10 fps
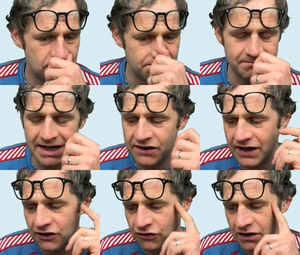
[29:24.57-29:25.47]

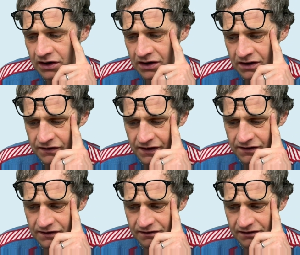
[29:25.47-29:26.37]
Meditation
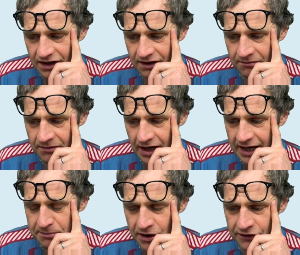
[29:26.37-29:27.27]
classes, a
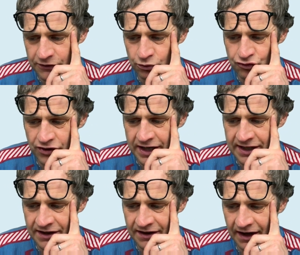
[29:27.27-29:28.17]
personal
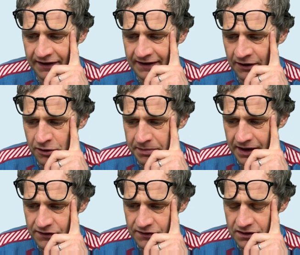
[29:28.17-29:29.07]
trainer, a
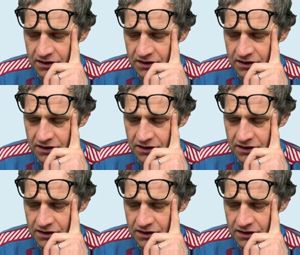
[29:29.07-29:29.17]
therapist,